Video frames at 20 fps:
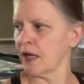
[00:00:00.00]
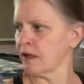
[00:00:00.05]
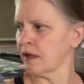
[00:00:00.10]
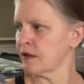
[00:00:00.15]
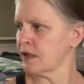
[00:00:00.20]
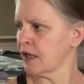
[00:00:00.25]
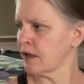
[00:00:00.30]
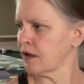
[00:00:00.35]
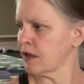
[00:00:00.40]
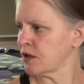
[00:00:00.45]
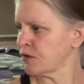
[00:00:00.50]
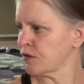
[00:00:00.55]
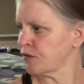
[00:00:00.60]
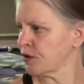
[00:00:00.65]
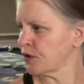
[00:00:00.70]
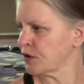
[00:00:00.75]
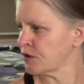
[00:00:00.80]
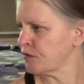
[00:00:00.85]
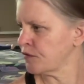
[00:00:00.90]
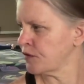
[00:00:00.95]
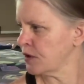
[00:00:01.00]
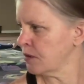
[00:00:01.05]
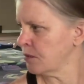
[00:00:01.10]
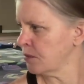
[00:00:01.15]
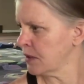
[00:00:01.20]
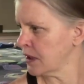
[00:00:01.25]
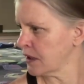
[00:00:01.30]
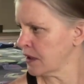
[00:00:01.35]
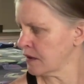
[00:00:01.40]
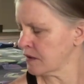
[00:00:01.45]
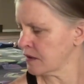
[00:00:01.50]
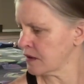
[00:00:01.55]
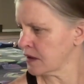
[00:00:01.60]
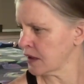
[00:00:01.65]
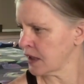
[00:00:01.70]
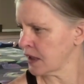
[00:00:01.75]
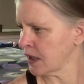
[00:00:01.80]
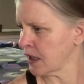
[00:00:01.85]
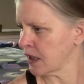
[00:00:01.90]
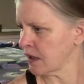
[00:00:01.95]
yeah, take these first few minutes
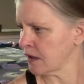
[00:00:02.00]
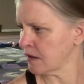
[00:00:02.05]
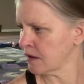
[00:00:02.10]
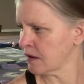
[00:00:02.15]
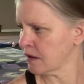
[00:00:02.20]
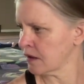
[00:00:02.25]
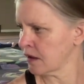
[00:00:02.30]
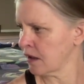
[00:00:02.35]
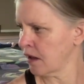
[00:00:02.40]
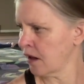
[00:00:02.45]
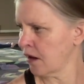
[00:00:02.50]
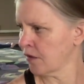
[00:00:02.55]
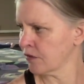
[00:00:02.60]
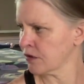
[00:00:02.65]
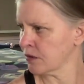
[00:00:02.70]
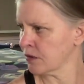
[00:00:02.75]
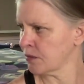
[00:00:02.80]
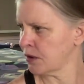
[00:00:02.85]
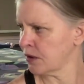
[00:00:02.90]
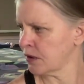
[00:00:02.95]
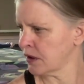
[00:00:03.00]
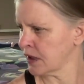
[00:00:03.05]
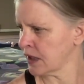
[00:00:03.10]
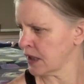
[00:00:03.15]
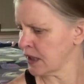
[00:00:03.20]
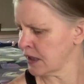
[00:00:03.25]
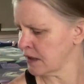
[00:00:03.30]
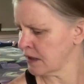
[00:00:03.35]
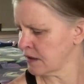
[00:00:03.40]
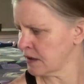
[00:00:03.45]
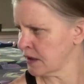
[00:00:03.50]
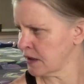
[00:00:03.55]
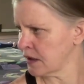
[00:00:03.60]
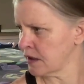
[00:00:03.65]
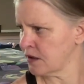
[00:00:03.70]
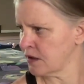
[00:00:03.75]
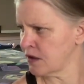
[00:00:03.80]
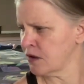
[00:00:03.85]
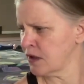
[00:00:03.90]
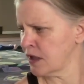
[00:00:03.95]
to get comfortable and
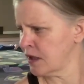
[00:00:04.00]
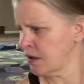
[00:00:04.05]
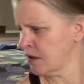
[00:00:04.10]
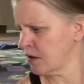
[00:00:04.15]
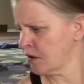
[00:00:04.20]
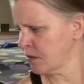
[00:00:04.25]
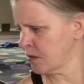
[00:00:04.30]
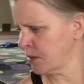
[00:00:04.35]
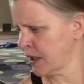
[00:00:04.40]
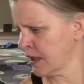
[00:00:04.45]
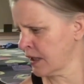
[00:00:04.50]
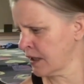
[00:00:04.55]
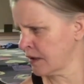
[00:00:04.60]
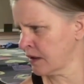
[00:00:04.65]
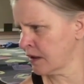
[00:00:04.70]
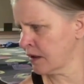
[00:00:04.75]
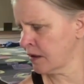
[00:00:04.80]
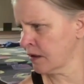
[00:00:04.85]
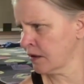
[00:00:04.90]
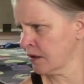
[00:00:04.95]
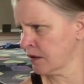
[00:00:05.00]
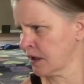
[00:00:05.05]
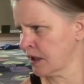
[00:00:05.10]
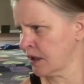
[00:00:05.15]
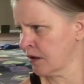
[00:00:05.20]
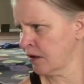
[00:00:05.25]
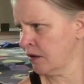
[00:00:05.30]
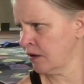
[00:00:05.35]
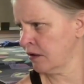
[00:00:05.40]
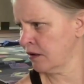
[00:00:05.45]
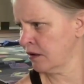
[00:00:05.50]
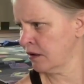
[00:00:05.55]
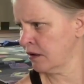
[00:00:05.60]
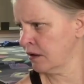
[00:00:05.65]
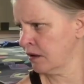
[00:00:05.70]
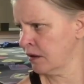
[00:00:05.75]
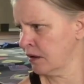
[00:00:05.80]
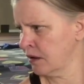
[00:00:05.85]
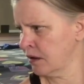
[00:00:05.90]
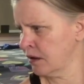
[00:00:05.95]
easy. Do you need another blanket there, Carol?
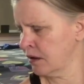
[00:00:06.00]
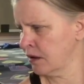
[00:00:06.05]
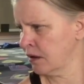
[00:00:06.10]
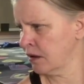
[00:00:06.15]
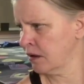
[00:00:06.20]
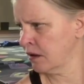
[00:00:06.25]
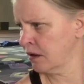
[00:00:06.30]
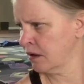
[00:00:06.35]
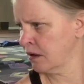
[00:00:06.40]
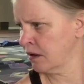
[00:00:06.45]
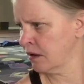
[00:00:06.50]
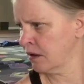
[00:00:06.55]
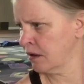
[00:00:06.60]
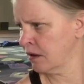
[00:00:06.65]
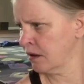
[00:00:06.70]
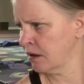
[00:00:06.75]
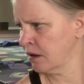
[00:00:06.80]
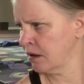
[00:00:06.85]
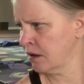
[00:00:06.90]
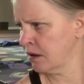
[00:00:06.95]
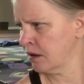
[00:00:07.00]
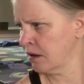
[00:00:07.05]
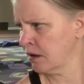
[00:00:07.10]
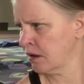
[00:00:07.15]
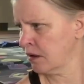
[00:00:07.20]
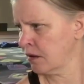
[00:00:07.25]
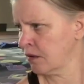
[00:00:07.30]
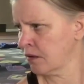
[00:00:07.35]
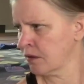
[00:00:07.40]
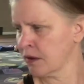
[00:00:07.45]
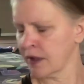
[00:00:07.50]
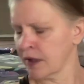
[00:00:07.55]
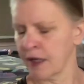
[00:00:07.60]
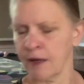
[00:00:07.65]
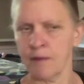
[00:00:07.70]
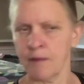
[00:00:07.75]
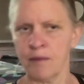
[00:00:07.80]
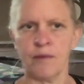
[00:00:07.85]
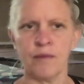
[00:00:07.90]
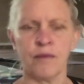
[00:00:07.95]

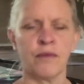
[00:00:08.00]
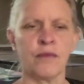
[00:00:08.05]
Okay.